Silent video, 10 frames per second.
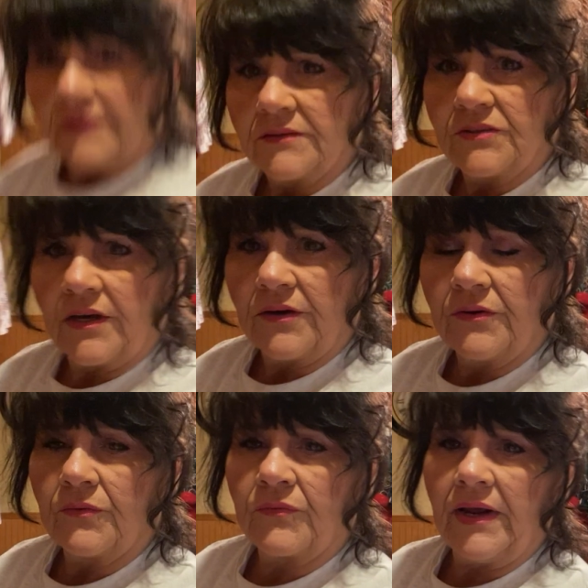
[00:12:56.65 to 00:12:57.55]

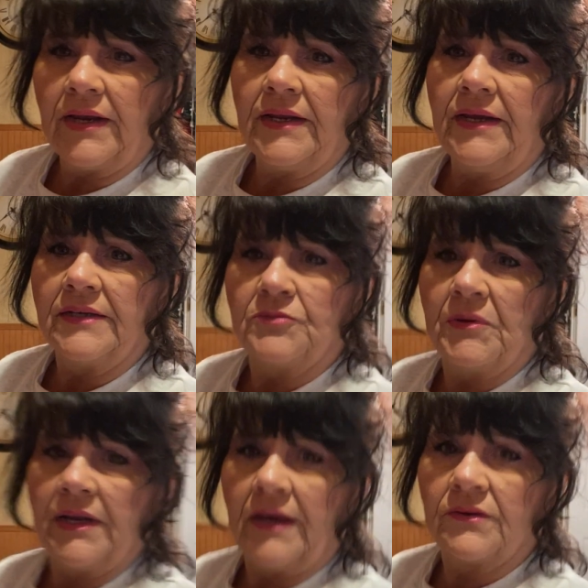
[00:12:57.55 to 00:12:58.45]
So, Randy has
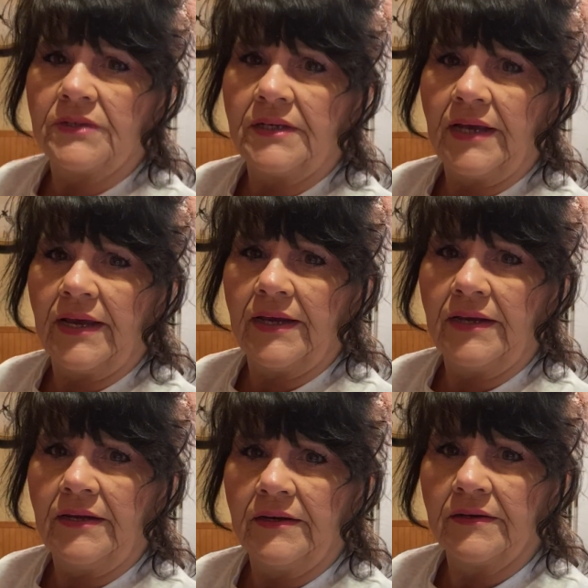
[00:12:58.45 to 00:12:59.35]
been out
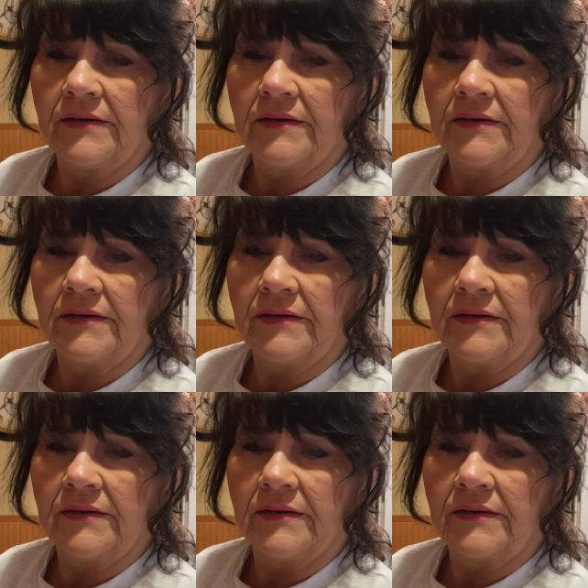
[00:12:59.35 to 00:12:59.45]
today.